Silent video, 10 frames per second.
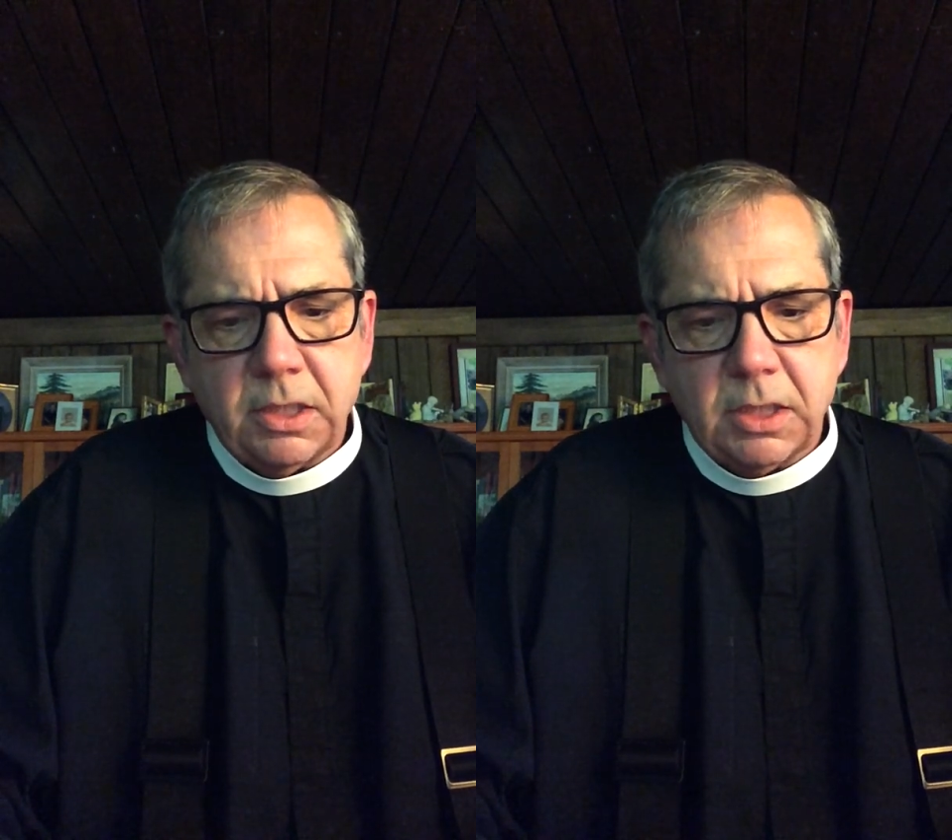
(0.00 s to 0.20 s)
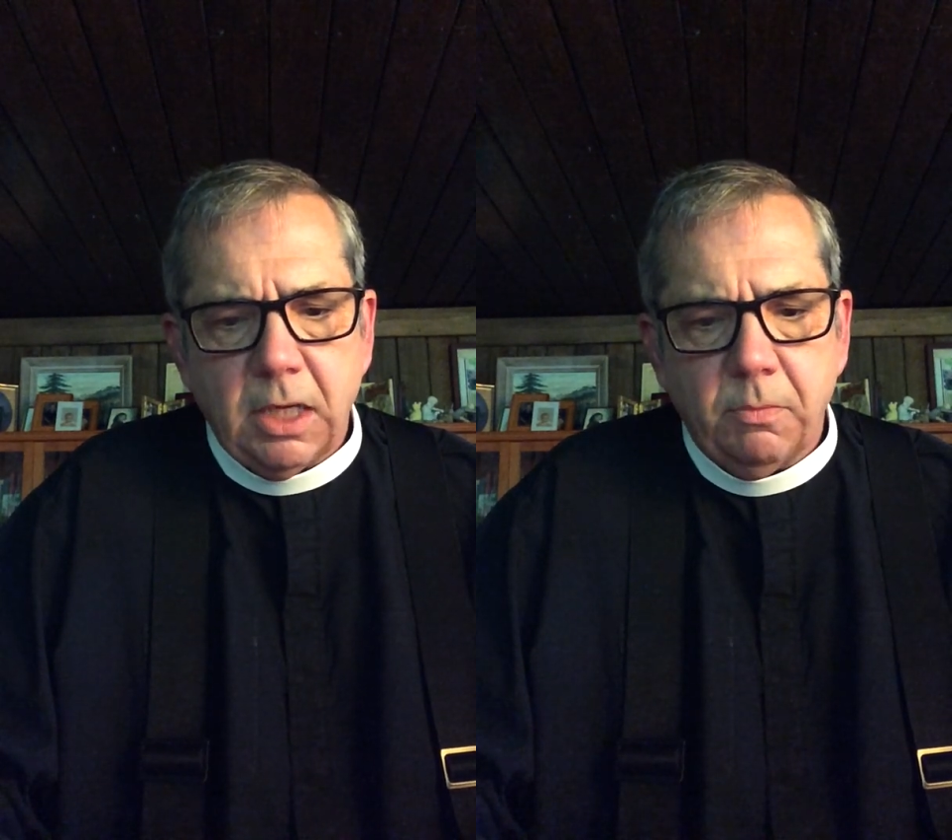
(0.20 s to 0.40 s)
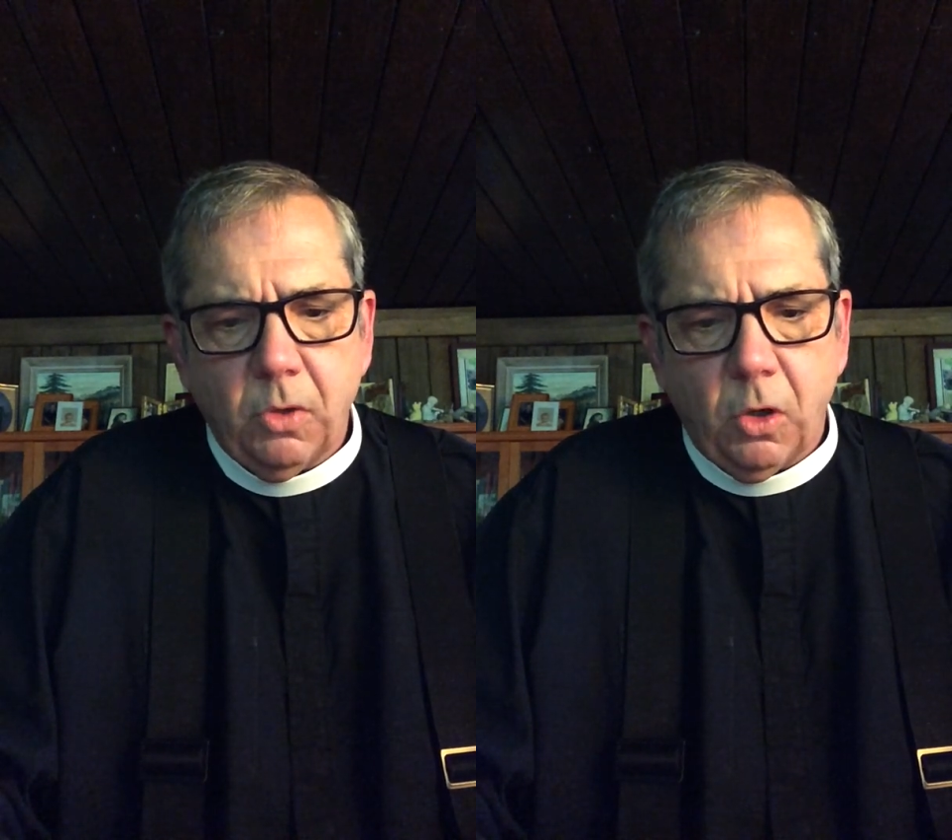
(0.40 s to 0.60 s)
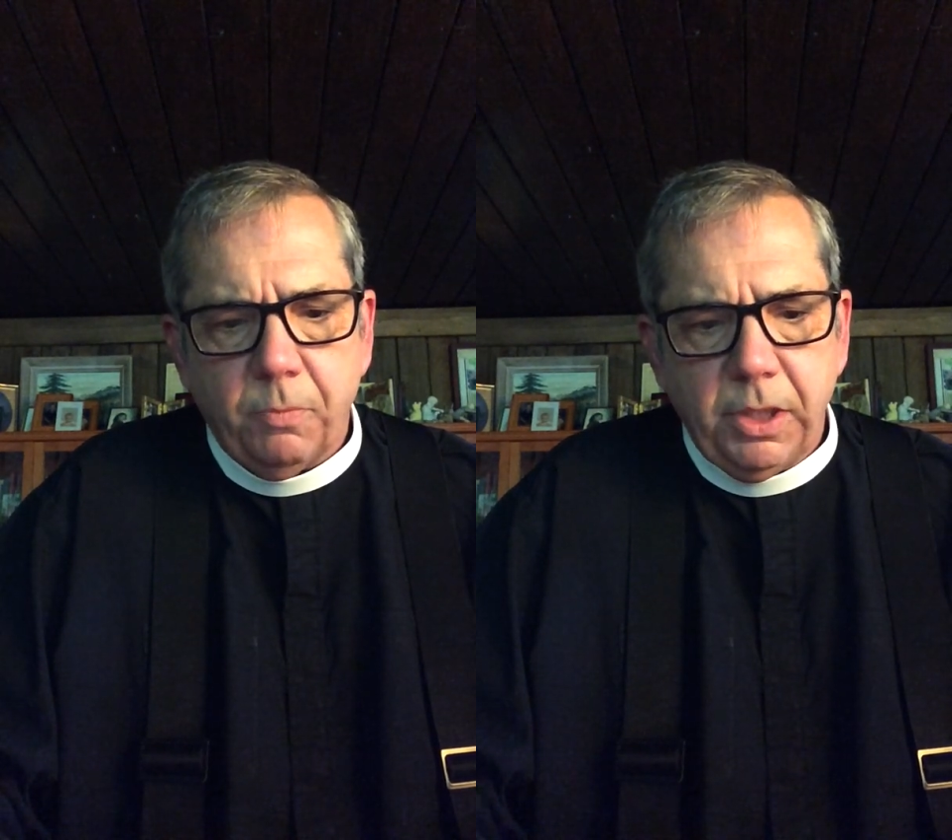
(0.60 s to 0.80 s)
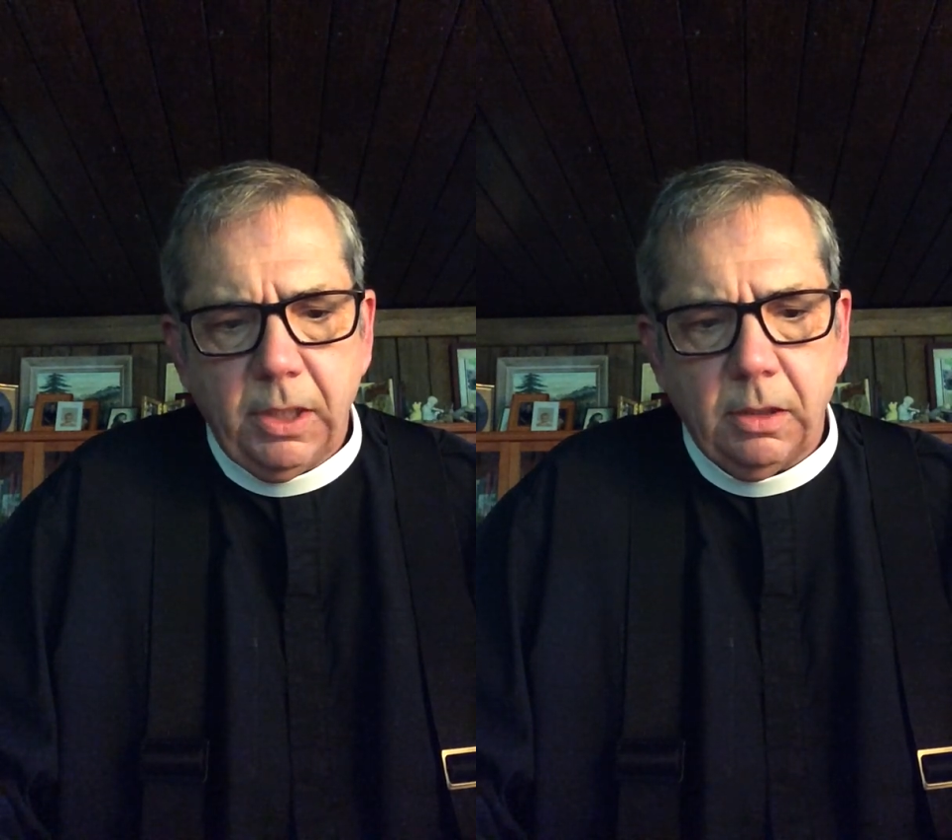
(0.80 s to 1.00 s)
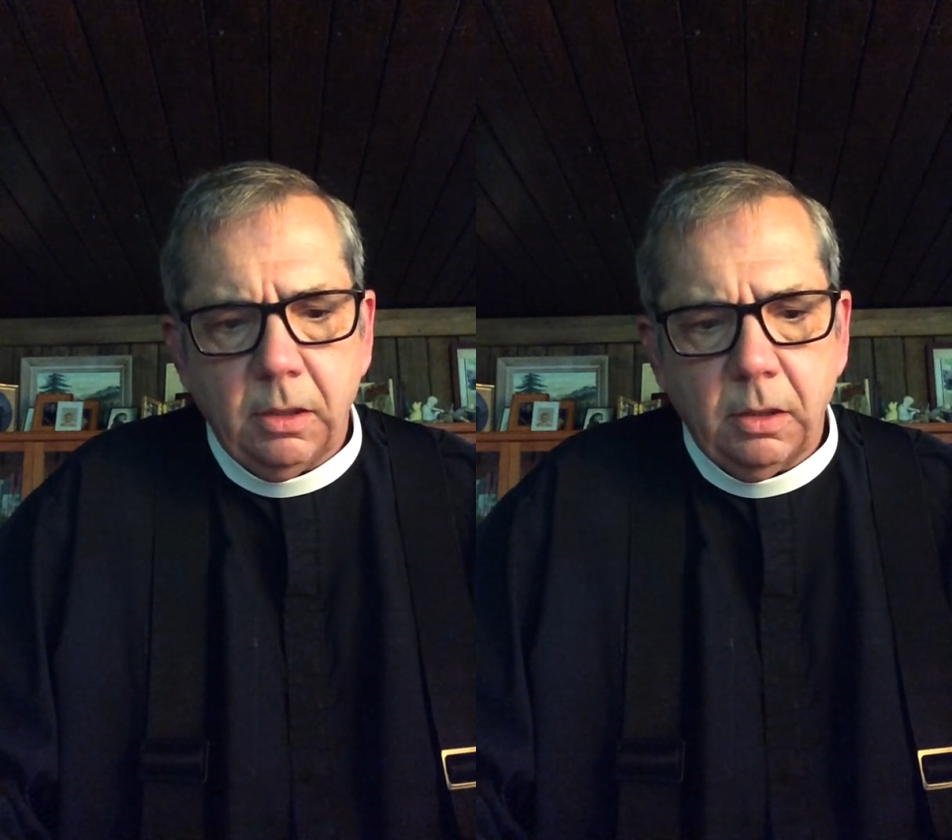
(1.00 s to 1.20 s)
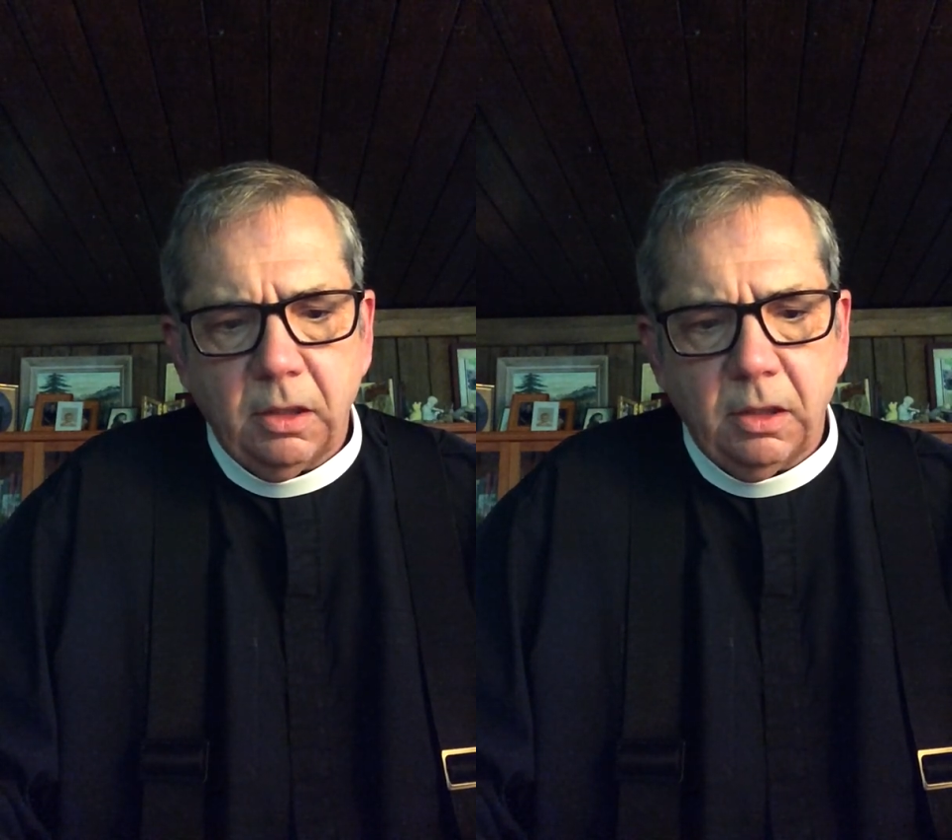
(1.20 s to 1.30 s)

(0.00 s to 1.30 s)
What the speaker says: some are being